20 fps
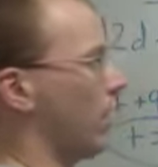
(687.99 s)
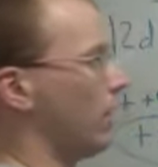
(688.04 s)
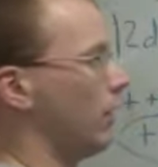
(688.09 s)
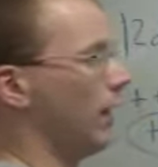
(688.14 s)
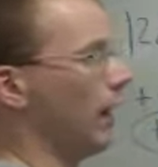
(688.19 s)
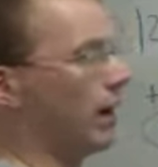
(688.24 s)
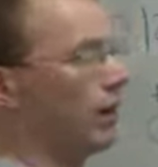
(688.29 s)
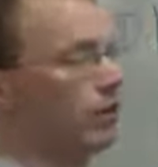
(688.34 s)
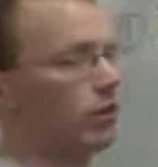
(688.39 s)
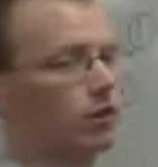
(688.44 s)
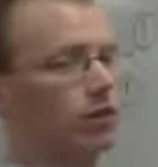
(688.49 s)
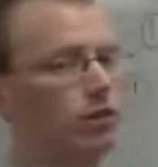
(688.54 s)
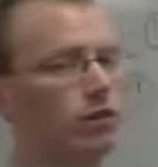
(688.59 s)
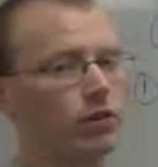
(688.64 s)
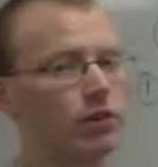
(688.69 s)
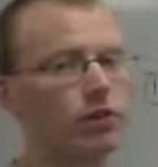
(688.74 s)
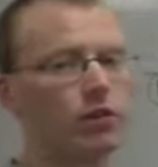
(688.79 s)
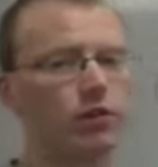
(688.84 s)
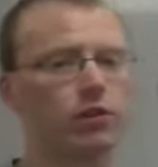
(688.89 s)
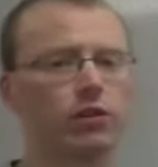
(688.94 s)
That is a
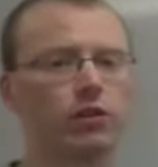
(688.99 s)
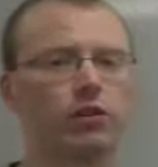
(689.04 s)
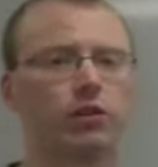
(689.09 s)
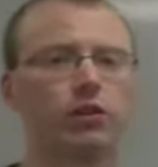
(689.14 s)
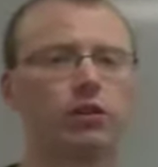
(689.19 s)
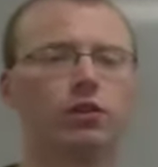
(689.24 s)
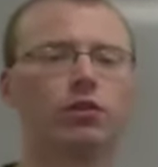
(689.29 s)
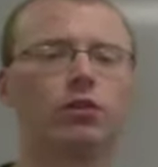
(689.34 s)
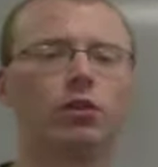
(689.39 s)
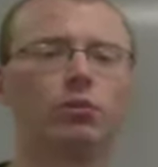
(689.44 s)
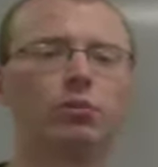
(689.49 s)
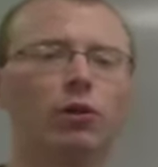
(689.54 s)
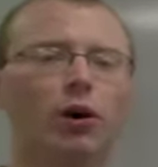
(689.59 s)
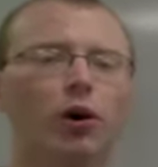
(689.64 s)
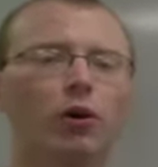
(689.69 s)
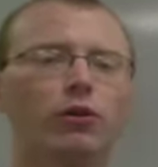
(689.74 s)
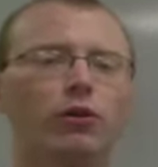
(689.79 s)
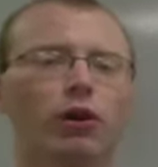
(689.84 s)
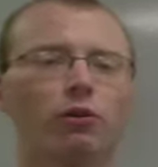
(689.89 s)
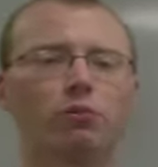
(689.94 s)
solution. So in
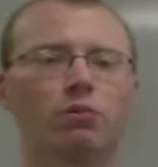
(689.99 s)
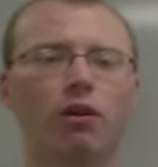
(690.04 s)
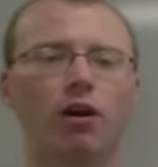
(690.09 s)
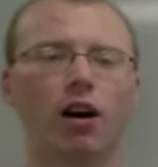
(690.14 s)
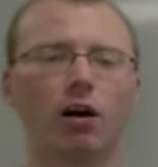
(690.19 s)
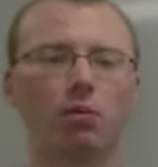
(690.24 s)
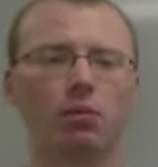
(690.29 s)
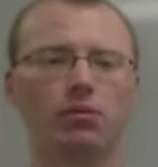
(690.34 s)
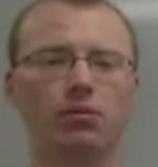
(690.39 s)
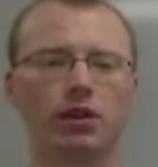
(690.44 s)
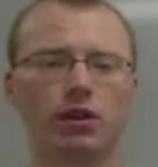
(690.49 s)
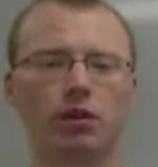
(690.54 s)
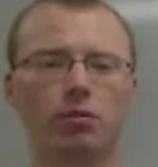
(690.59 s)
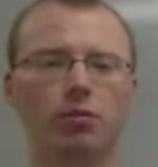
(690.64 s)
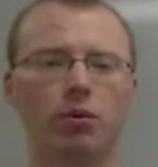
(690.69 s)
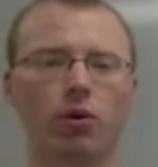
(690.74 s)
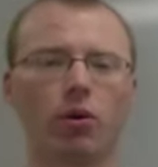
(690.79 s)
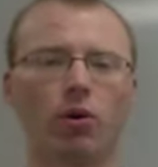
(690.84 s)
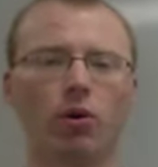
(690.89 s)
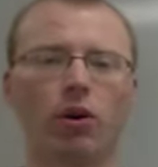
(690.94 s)
both our problems on the
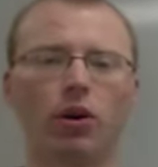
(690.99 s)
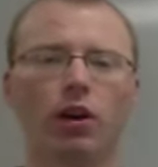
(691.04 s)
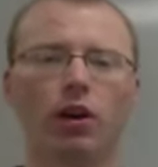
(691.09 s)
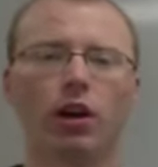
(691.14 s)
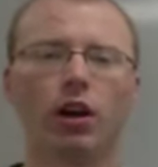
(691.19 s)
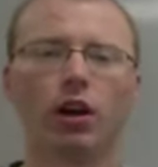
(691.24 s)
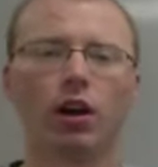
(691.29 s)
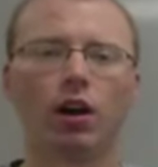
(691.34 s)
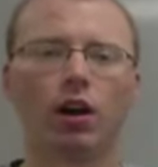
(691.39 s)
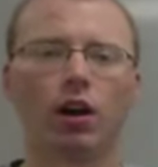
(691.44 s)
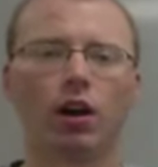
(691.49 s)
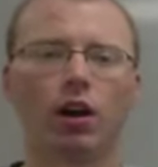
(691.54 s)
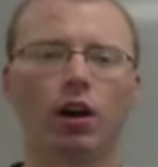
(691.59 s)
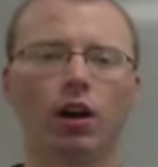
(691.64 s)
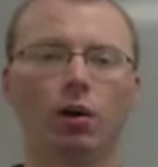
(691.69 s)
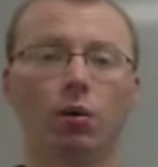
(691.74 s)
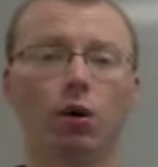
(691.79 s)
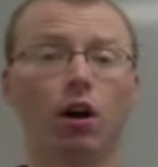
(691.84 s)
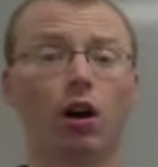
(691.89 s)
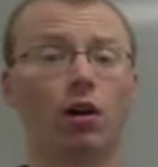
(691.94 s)
board,
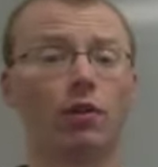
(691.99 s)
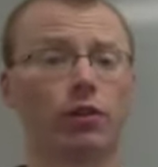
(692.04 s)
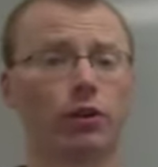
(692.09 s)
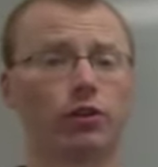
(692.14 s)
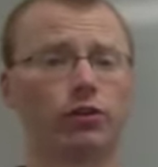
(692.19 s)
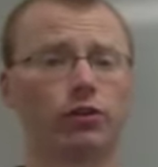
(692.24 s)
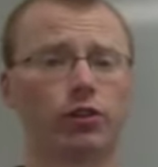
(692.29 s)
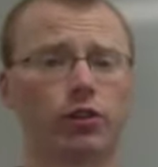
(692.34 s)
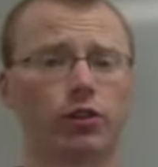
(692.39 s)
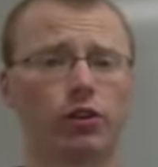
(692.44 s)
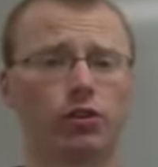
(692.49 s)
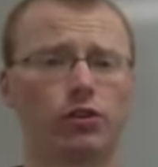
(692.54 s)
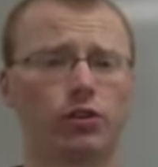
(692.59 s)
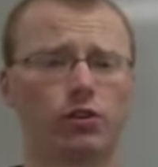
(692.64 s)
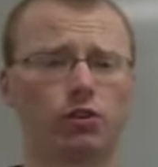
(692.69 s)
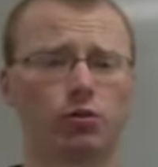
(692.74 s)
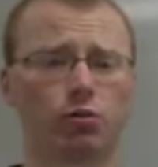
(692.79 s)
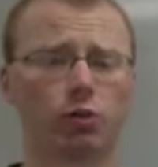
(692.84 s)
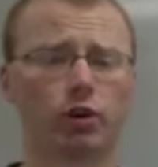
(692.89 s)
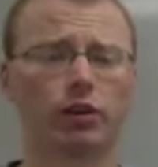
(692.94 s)
all of our
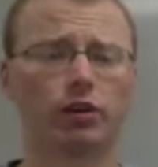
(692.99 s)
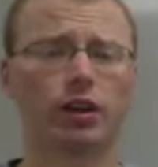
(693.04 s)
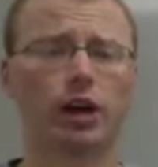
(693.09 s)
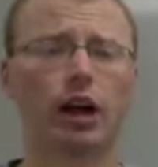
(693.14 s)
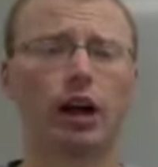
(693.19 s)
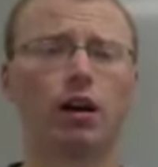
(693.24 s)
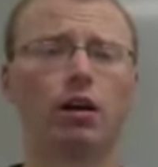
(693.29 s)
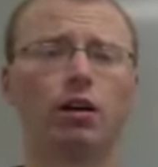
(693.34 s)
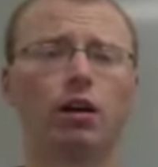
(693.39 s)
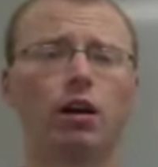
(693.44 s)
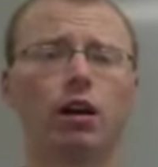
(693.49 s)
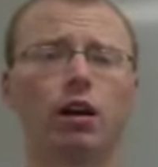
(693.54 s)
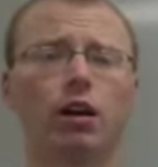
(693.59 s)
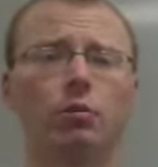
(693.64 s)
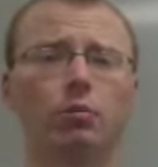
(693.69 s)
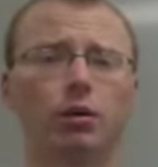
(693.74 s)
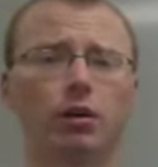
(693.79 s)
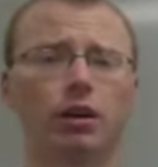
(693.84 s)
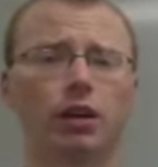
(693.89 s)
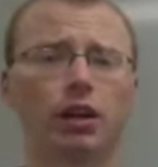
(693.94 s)
solutions worked out.
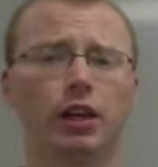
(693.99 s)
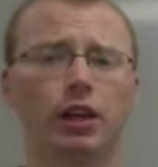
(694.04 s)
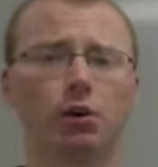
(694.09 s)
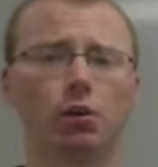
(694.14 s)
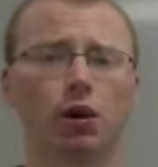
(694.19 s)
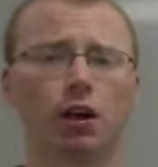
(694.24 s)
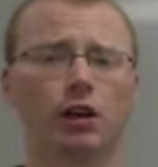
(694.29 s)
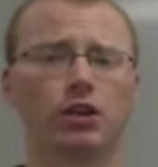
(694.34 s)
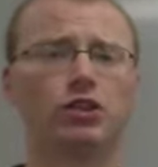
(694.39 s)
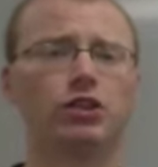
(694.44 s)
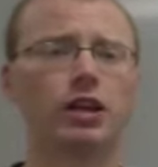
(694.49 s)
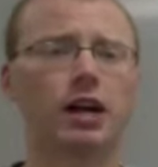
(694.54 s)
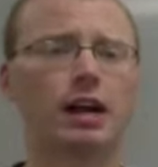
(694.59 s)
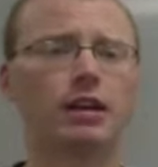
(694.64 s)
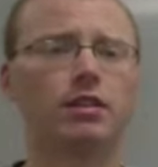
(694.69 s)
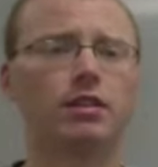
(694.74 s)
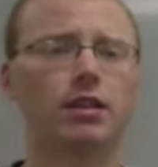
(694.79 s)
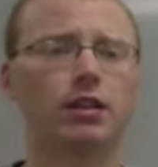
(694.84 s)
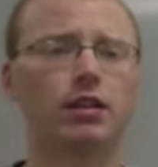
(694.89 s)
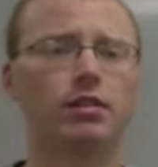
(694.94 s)
But again, you want to
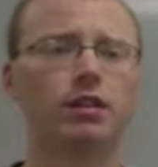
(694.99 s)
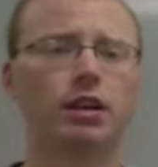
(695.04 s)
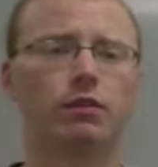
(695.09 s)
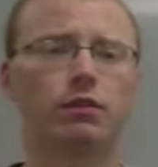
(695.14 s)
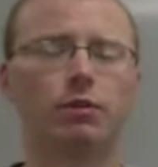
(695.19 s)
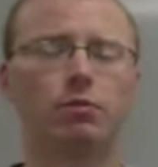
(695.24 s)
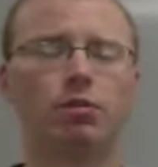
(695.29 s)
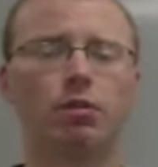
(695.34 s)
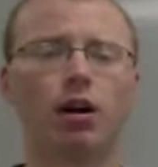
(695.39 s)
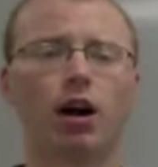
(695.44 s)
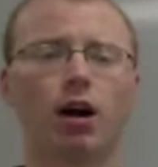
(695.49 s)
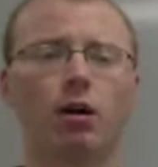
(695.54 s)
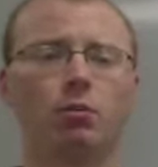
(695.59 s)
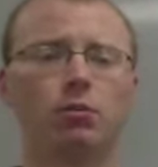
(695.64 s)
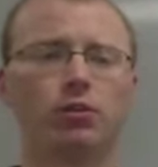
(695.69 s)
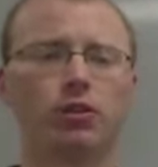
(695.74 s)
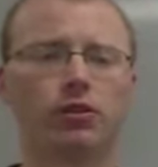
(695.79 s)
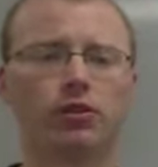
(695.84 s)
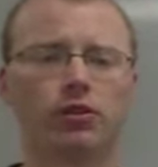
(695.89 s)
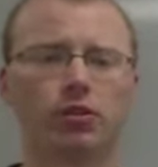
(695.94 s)
check these every problem
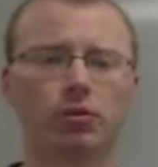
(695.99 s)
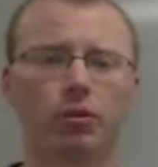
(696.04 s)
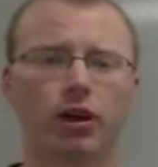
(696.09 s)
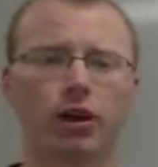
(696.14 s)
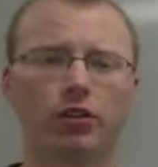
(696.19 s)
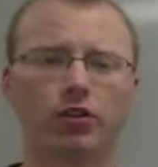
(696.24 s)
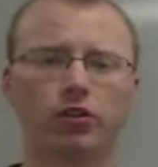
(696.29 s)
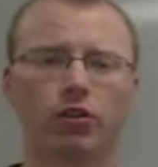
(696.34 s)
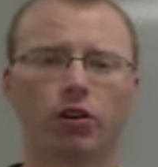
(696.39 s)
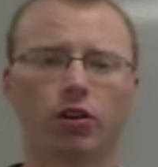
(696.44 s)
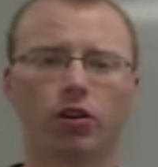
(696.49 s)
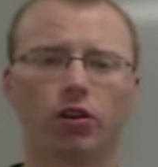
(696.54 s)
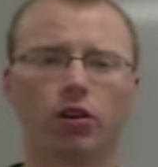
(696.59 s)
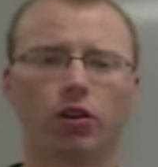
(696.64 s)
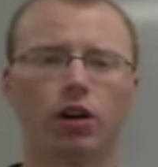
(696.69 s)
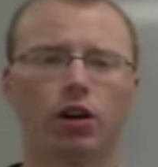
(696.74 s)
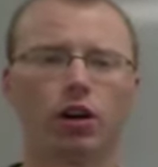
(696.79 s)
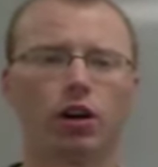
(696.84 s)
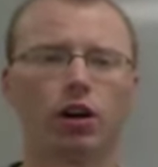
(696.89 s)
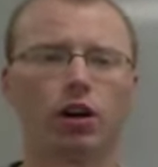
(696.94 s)
just to make sure
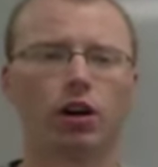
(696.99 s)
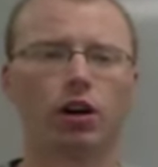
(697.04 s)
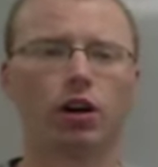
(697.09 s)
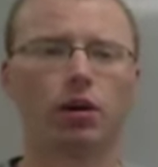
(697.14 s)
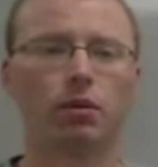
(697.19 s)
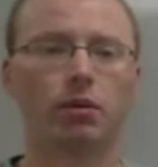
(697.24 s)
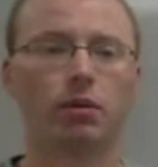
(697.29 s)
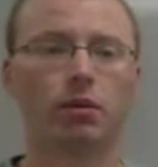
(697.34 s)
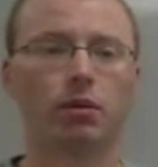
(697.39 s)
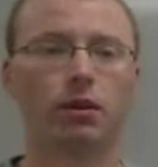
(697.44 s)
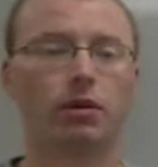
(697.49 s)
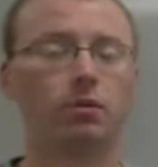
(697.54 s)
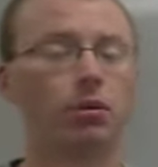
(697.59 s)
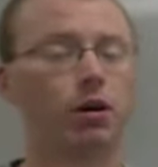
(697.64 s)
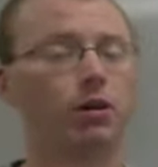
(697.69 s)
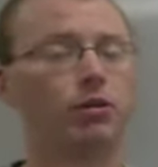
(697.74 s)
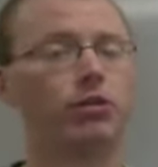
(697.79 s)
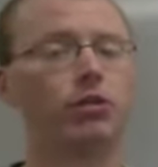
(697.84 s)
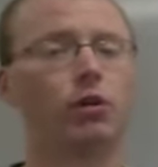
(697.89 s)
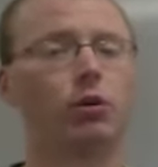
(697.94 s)
they
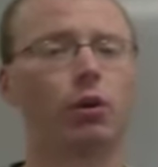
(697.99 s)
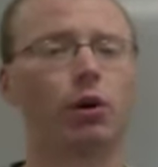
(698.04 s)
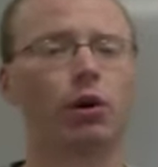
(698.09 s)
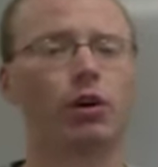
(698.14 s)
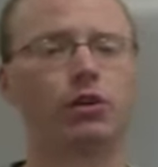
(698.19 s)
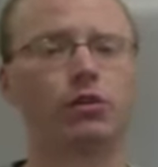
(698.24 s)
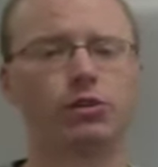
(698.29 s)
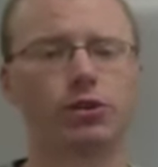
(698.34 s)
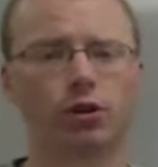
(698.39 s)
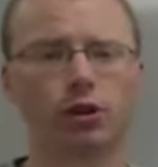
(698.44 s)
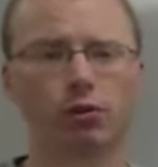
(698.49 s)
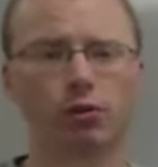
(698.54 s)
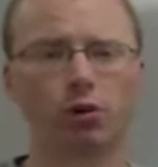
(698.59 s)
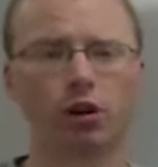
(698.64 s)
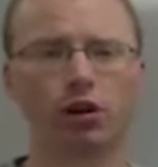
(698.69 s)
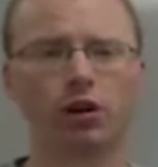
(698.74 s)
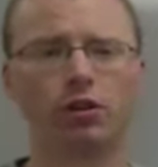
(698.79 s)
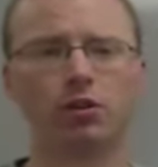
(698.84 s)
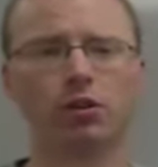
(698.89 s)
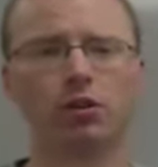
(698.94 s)
both do work, because you're going to
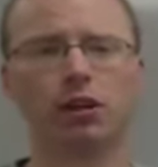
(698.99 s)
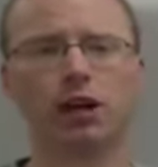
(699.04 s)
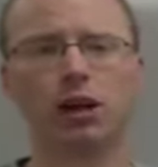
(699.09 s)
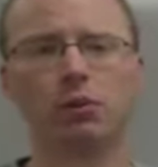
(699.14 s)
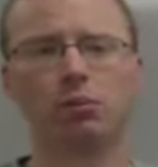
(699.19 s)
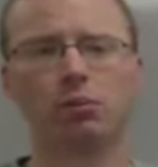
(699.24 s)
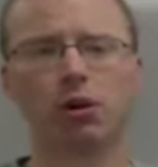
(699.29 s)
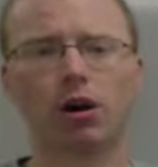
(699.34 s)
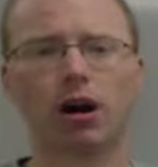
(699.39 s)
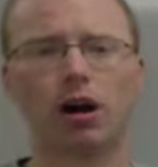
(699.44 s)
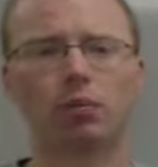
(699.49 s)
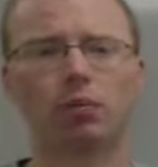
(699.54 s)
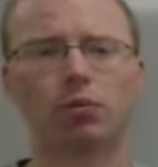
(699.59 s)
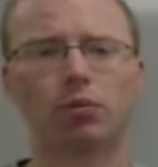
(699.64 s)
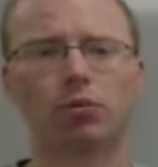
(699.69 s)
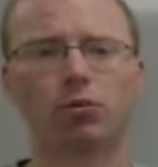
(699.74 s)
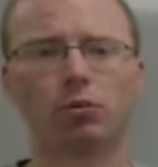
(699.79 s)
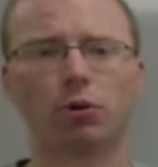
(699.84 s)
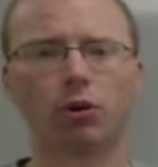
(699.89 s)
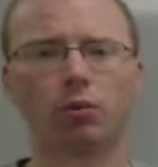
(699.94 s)
run into a lot of
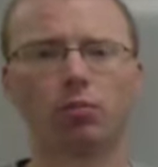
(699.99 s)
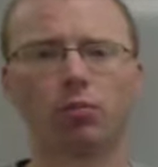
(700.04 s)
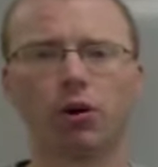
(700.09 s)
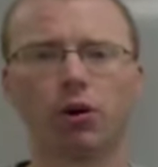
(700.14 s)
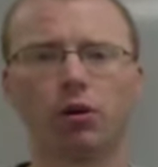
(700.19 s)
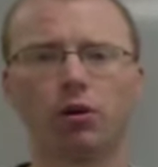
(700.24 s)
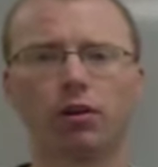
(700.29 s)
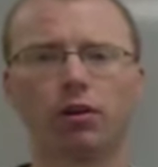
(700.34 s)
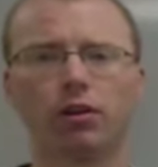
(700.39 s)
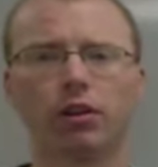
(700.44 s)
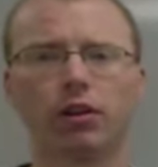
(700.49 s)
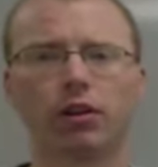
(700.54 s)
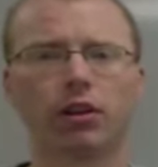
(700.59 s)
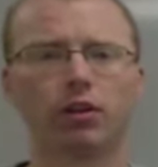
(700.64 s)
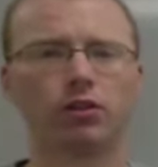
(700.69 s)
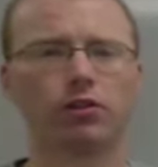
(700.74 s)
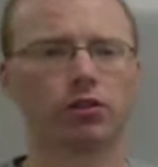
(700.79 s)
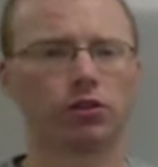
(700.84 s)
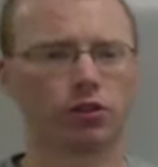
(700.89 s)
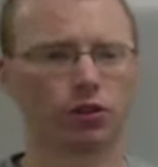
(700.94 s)
problems where both
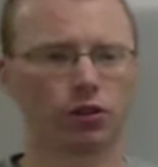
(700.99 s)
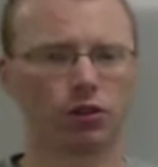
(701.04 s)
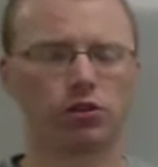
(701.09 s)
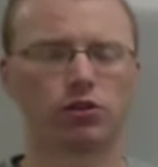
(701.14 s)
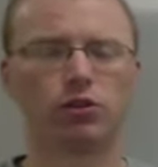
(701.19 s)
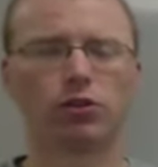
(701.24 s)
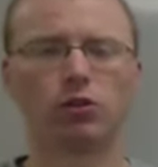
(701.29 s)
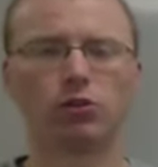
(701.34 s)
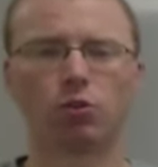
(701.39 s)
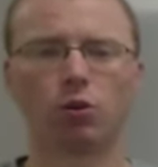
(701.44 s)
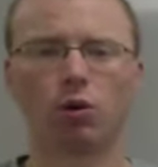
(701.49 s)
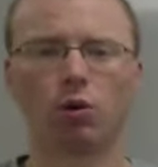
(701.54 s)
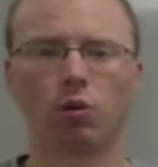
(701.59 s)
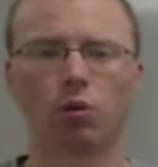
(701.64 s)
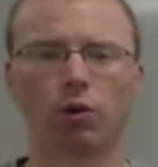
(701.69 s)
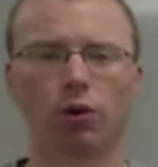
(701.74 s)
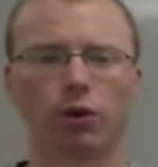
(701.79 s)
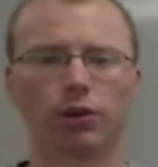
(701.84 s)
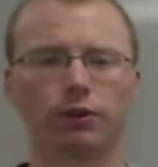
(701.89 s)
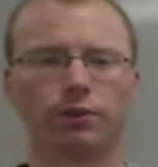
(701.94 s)
solutions won't
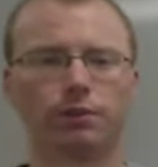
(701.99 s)
work.